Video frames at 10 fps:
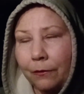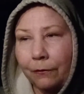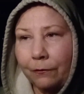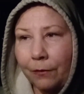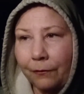
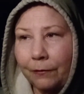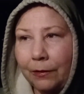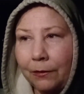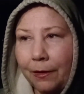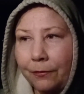So I
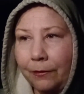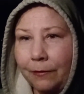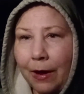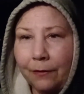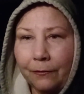see a lot of
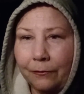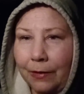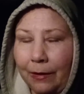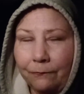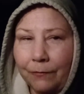these houses
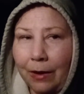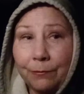that I've,